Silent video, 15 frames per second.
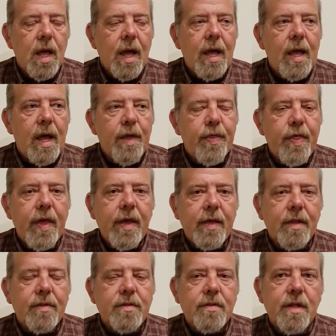I
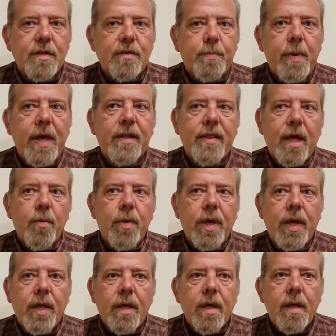think it's big that
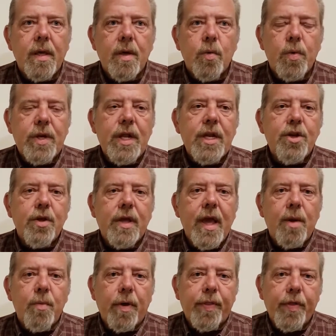we need to
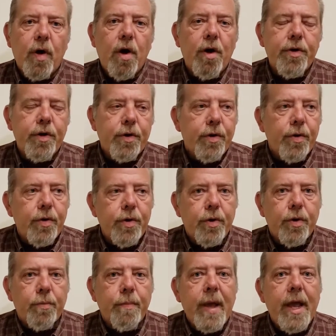get with all
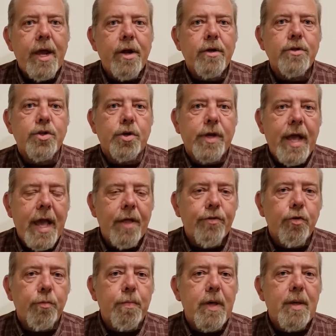your mayors, your
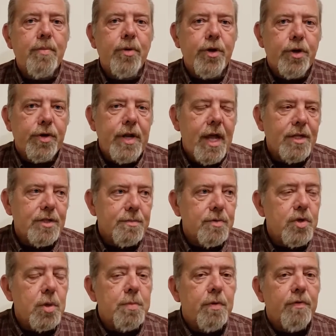council people, your township
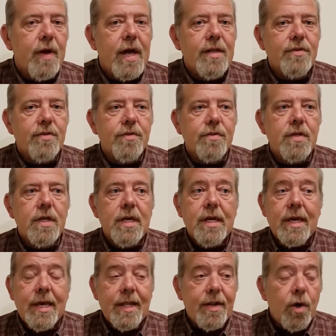supervisors
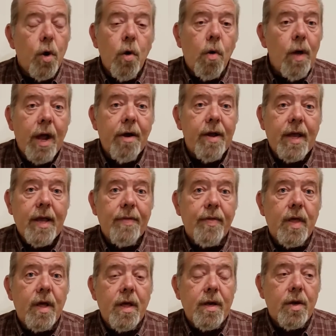in the whole area,
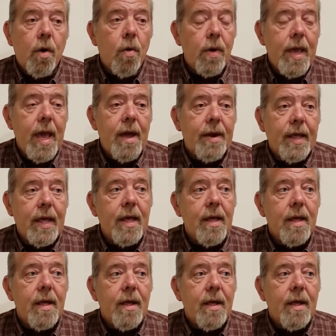in the whole county,